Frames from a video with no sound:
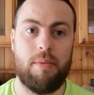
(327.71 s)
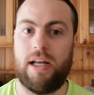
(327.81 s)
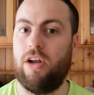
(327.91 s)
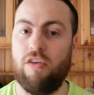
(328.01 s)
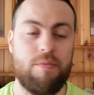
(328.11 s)
I'd
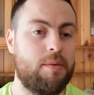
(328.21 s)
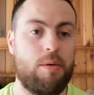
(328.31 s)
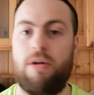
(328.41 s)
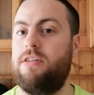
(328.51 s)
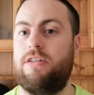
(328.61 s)
love him to be
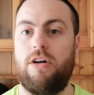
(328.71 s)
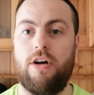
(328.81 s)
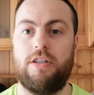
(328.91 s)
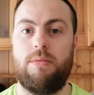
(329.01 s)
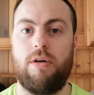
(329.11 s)
one of the
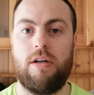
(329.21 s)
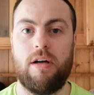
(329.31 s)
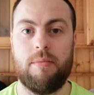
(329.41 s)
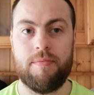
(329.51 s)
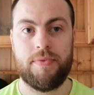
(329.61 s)
stars of the World
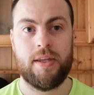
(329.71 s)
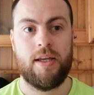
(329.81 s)
Cup.